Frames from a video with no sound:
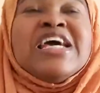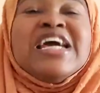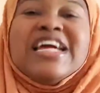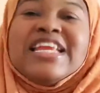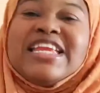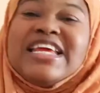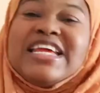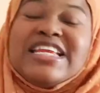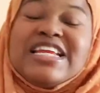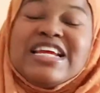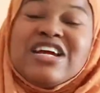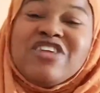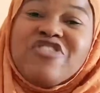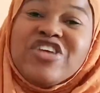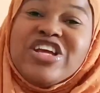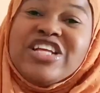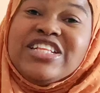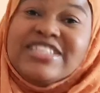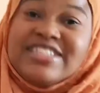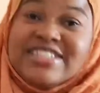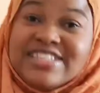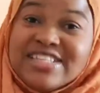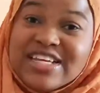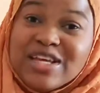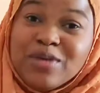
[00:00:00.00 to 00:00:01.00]
then the
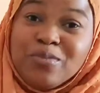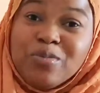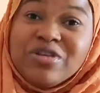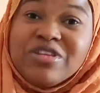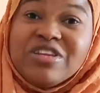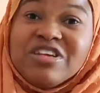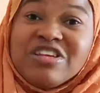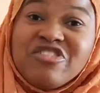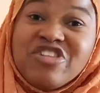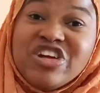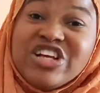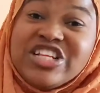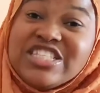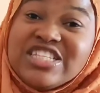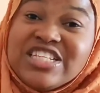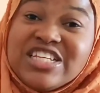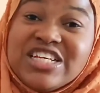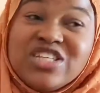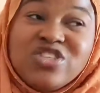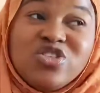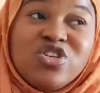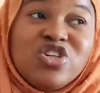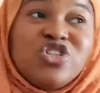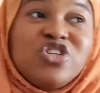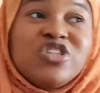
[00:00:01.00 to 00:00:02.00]
green tea but the green tea
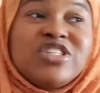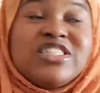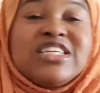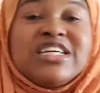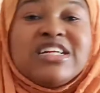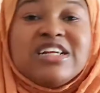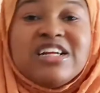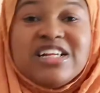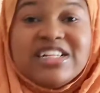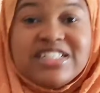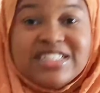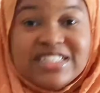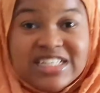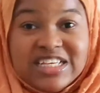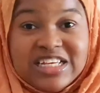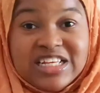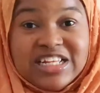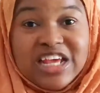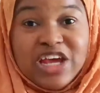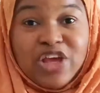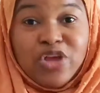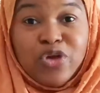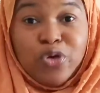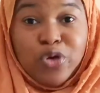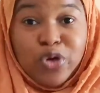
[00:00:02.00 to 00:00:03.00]
is not just the green tea that you